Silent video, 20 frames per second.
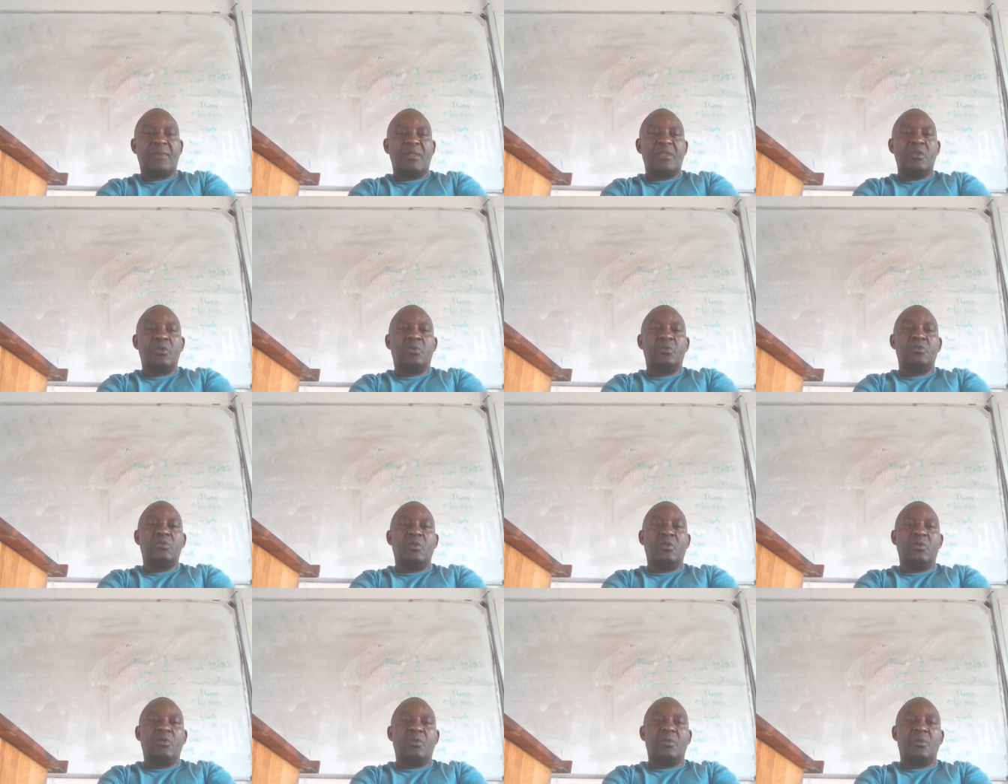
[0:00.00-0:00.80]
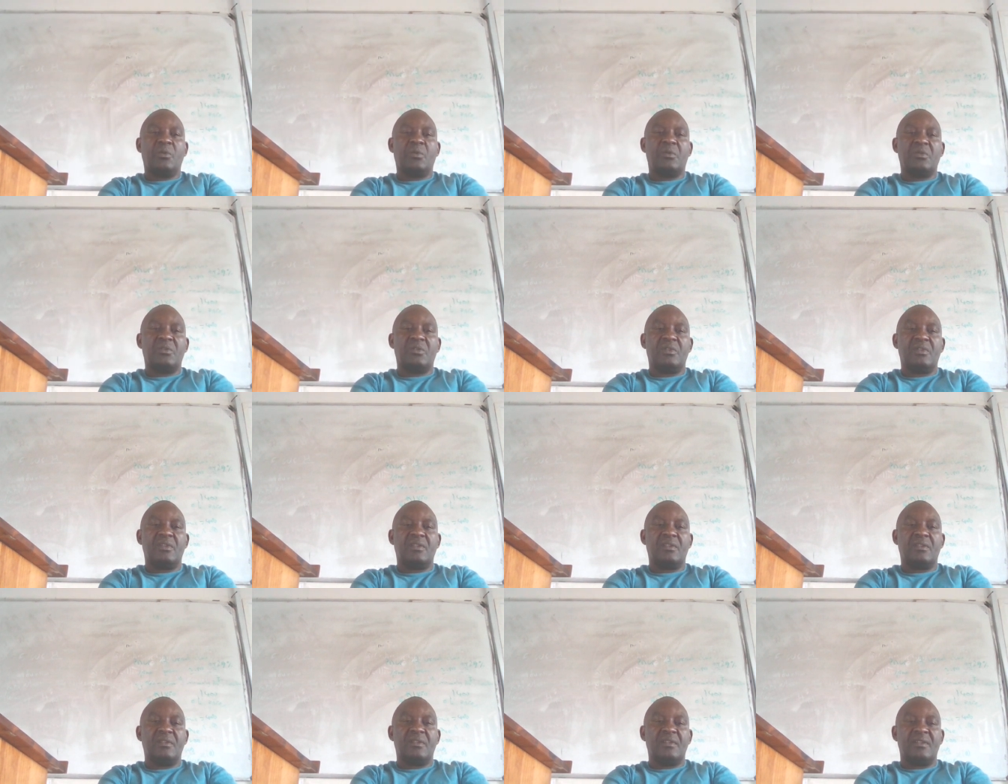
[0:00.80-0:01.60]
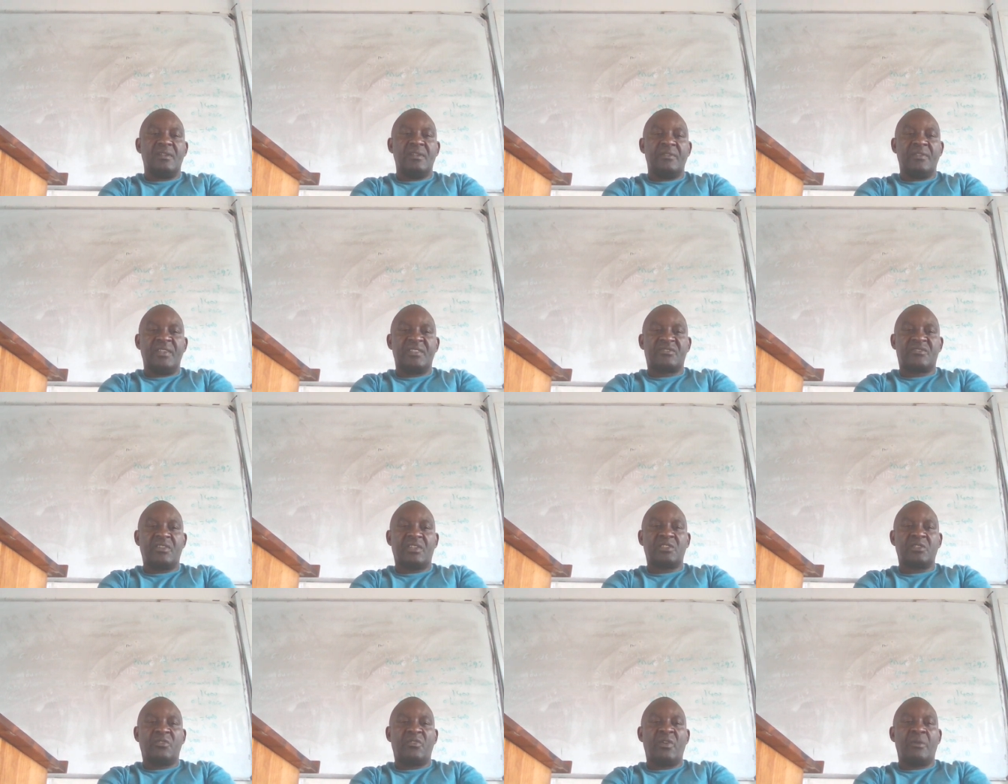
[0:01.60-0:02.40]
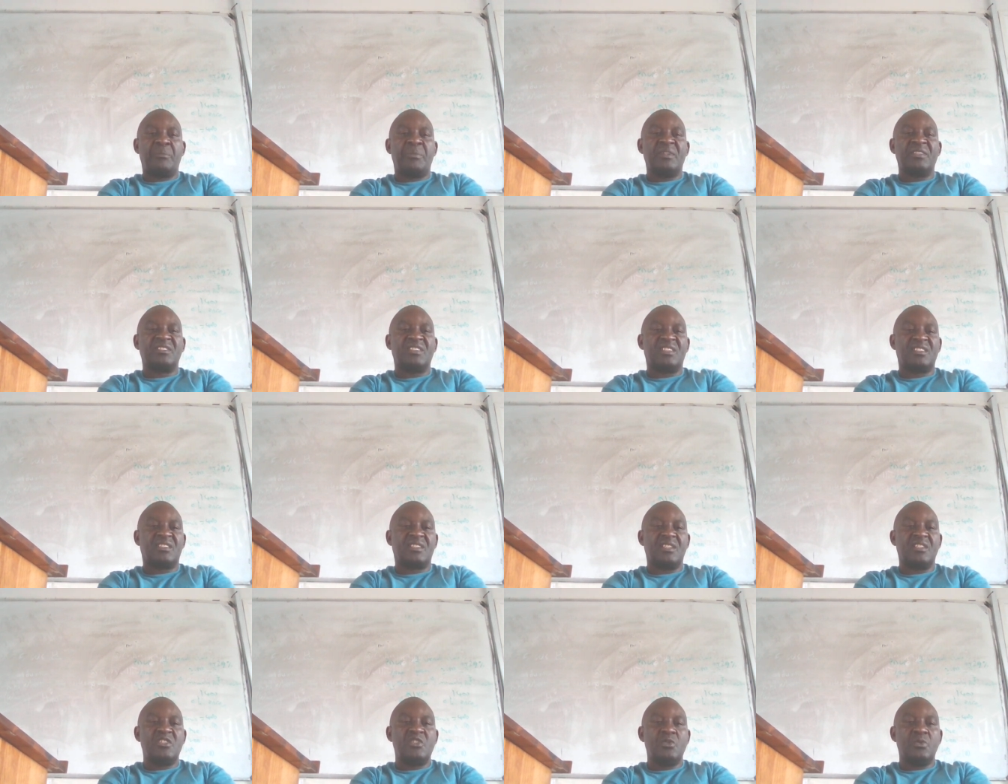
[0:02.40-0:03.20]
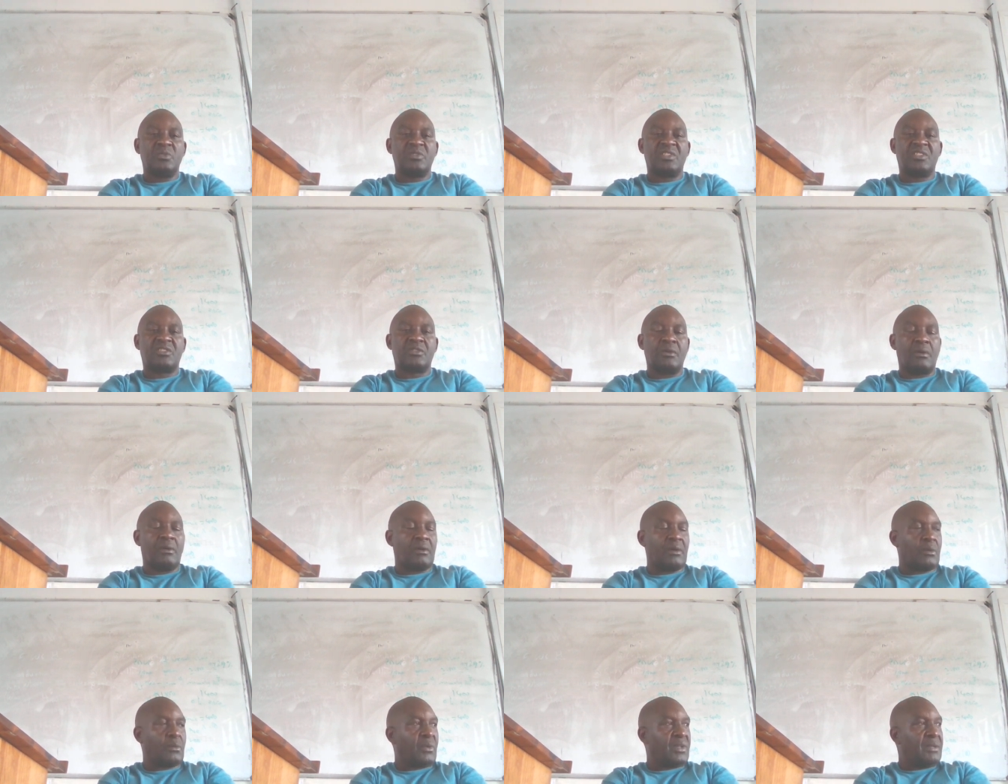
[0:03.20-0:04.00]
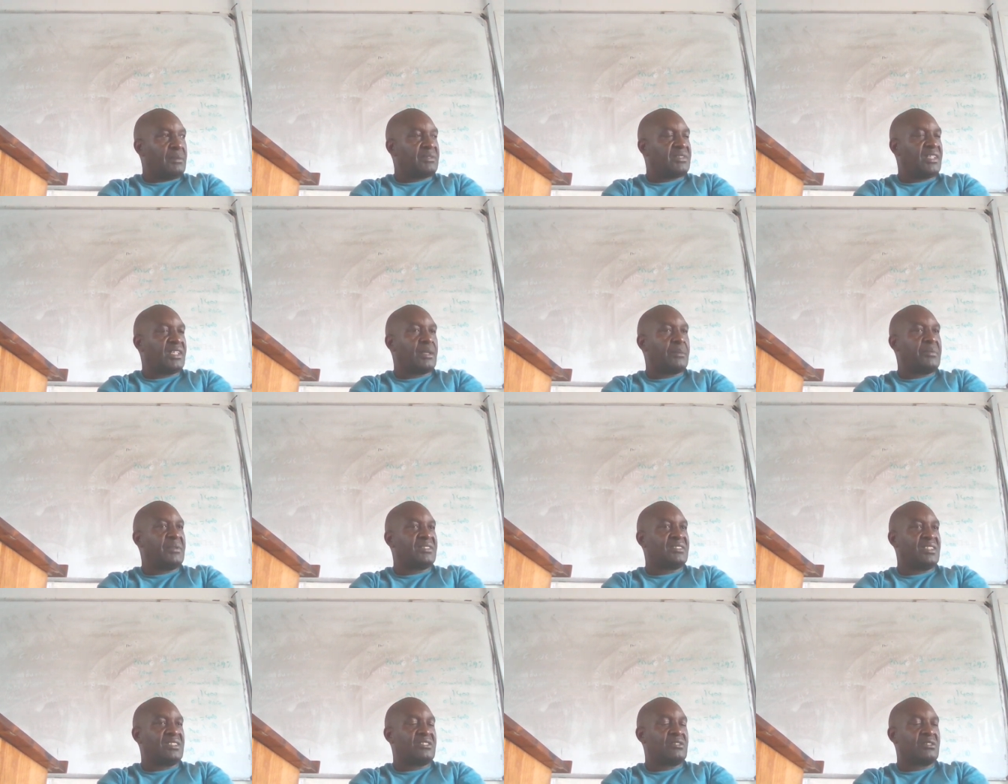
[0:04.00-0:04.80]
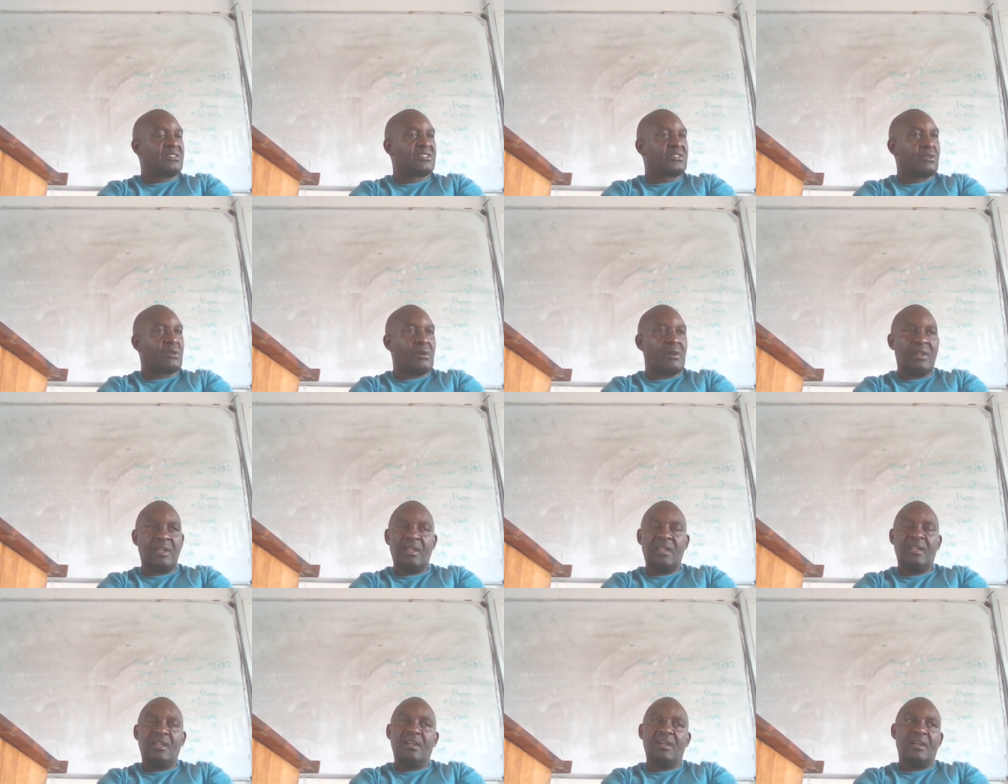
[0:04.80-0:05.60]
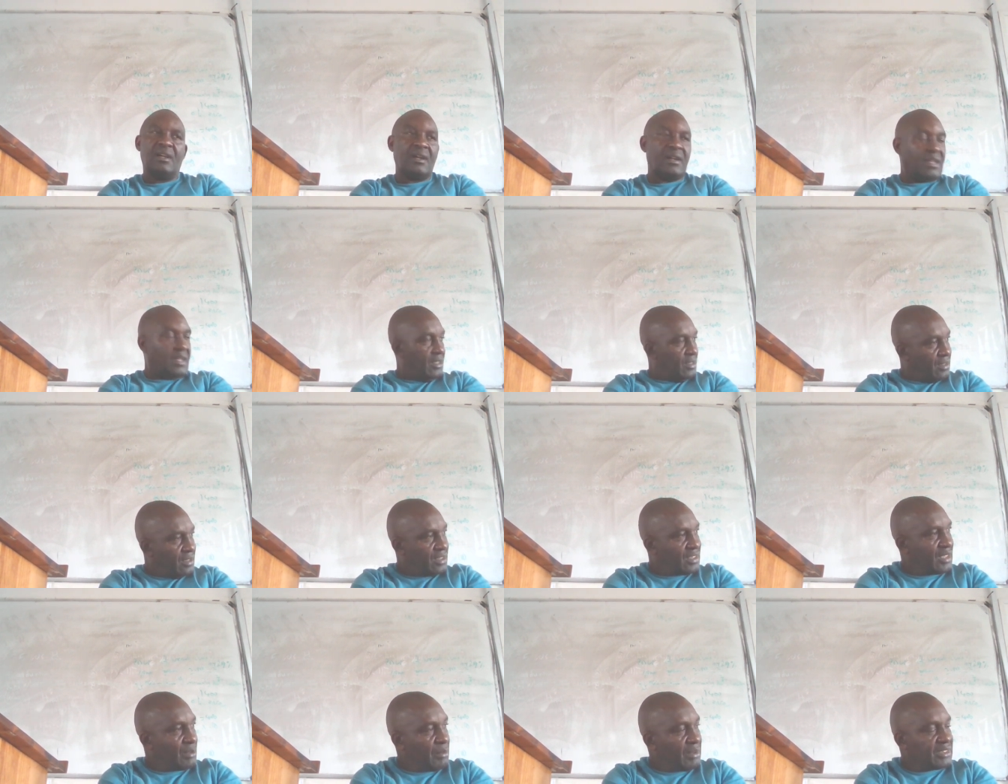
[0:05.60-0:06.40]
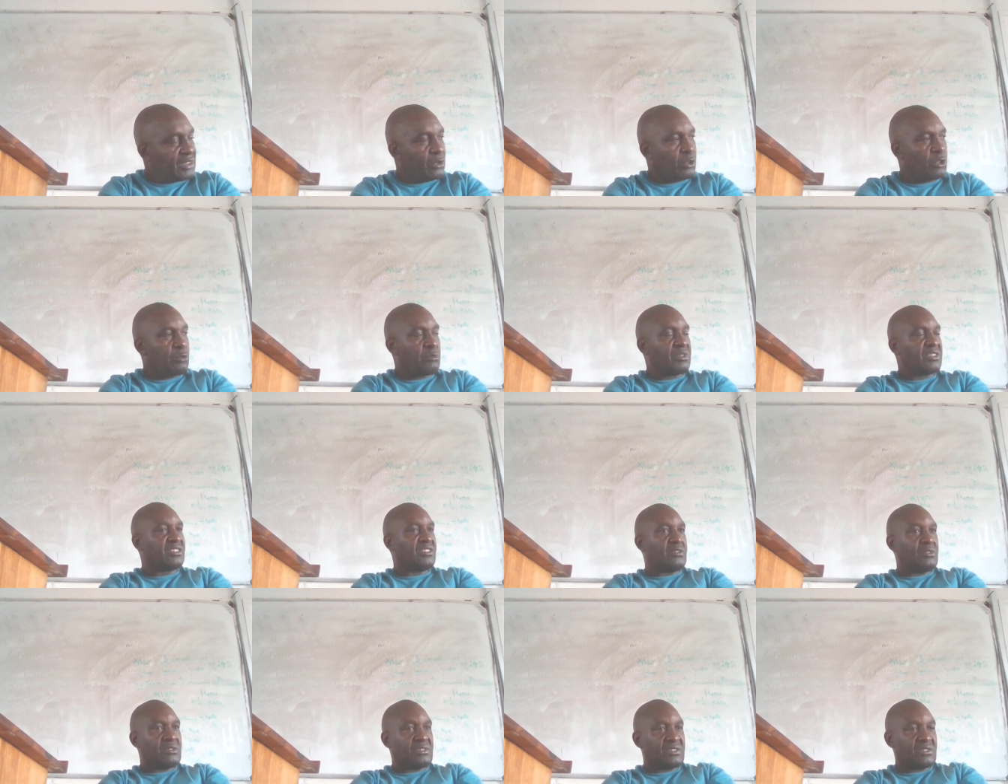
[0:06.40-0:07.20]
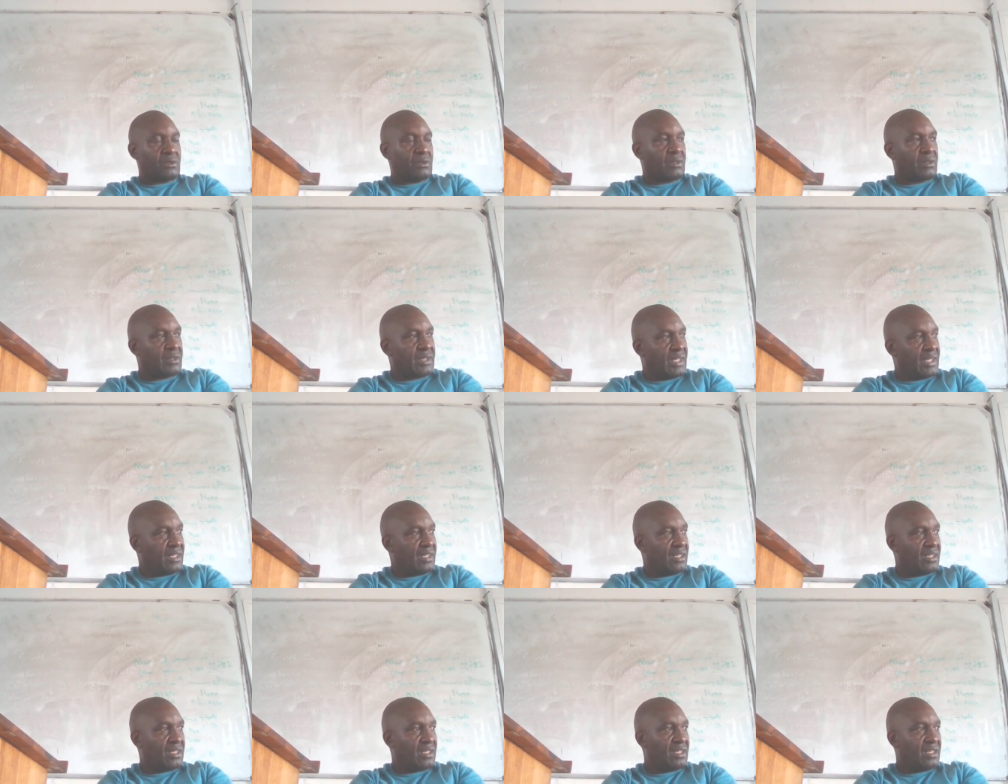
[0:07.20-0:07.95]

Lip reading: You will know the structure of a business news story. When I'm saying a business news story, it's the same as economic news story, okay?